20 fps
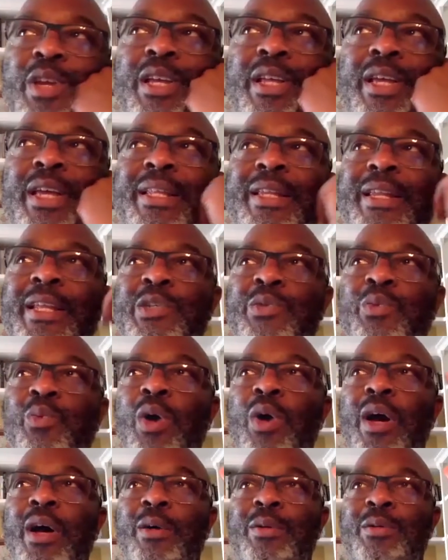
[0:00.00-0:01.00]
in this
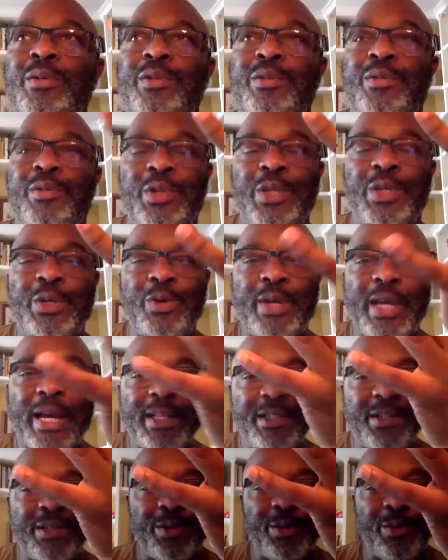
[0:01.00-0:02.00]
world, do you
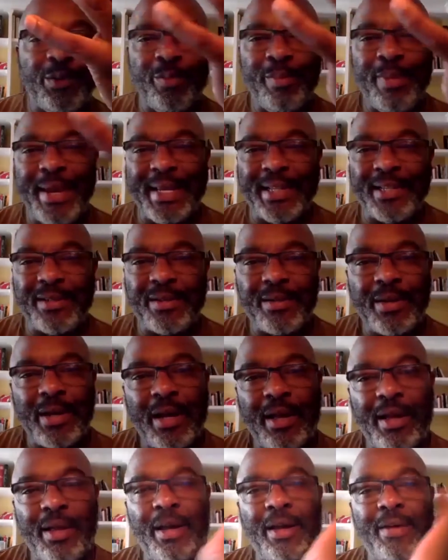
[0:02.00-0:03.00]
get to meet
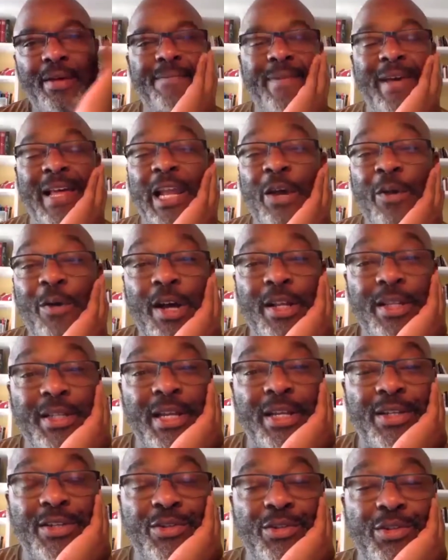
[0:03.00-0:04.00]
fellow
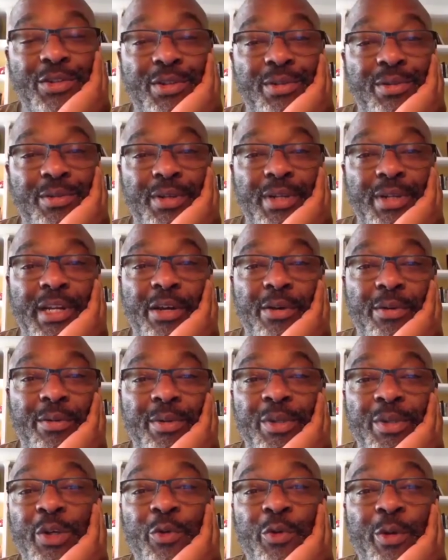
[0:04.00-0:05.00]
artists, you know,
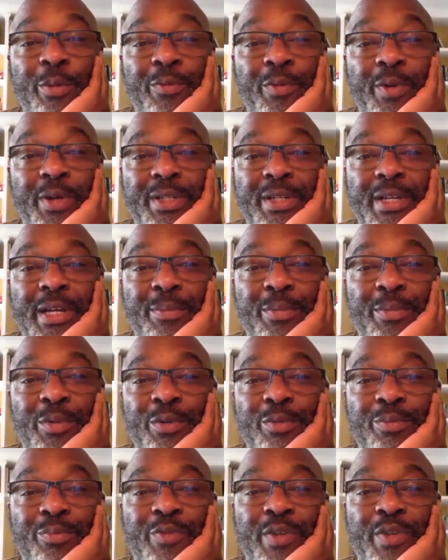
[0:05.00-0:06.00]
in Europe, for
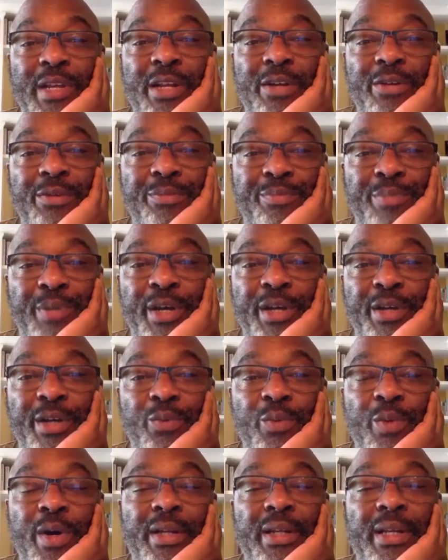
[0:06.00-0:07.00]
example, fellow bird
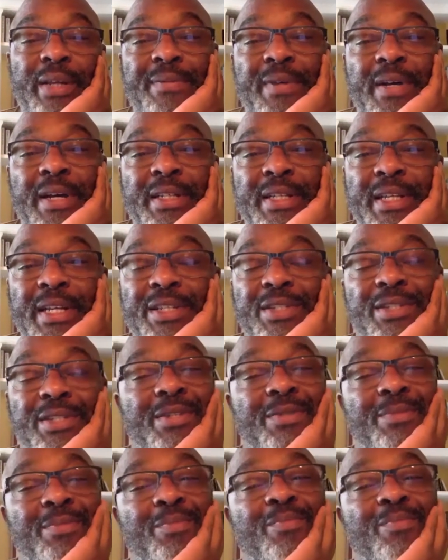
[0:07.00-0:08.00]
and wildlife artists?